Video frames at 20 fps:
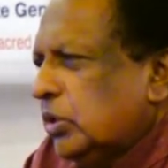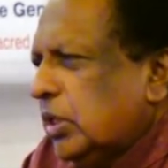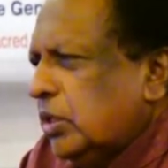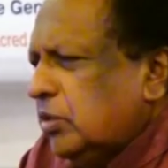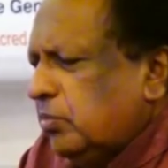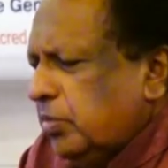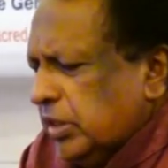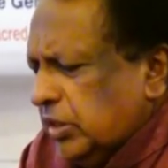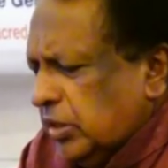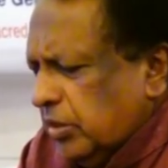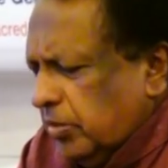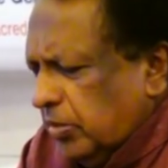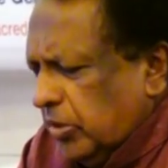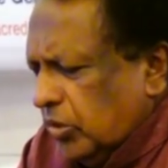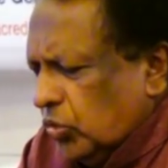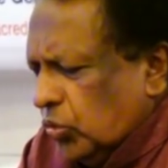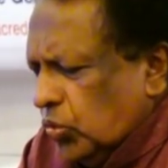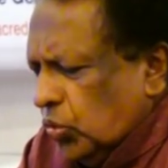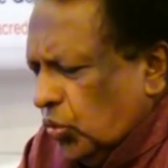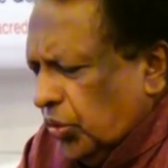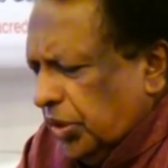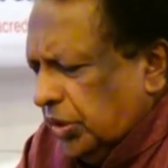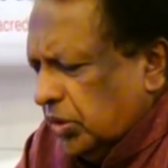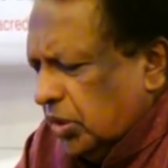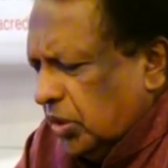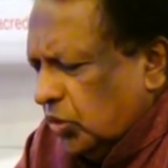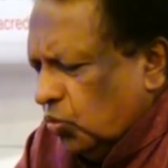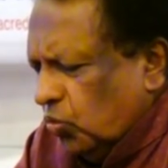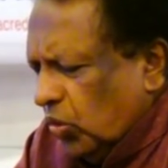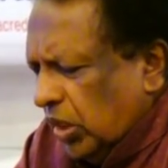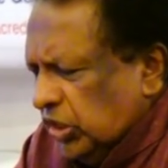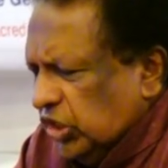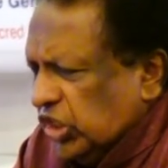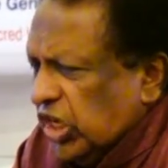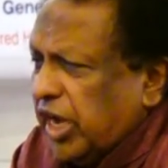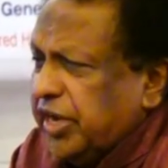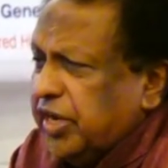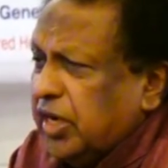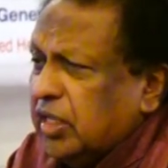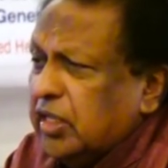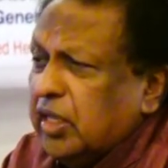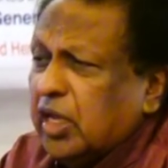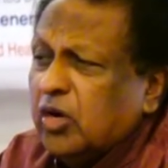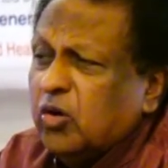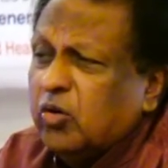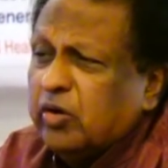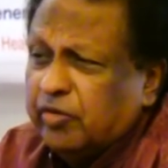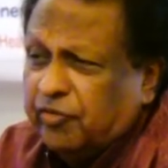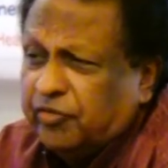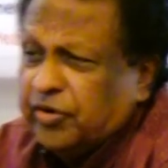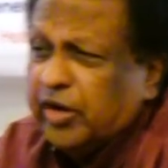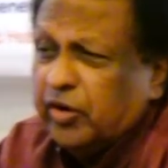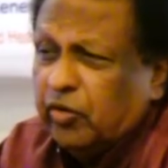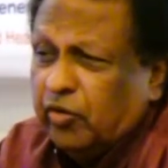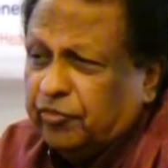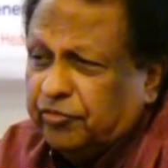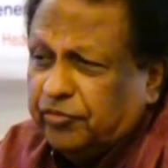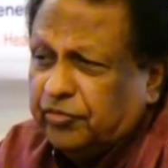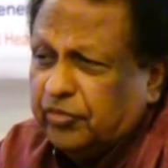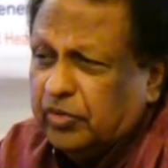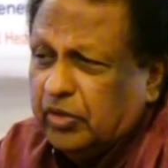That's basically for two reasons. One, China they are not afraid of.